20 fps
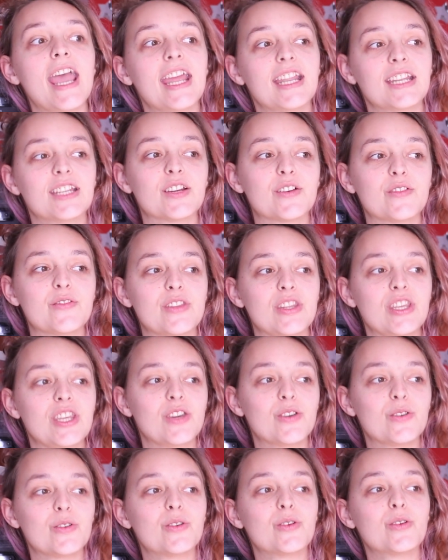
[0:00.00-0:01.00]
end of the
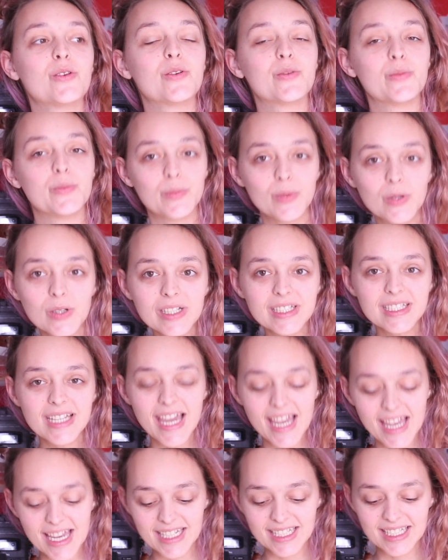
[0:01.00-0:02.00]
year
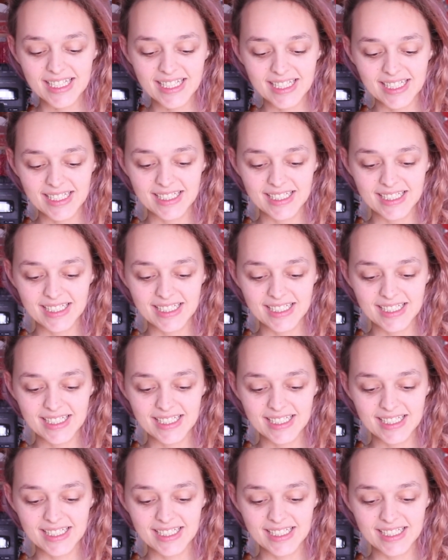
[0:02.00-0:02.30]
booktag.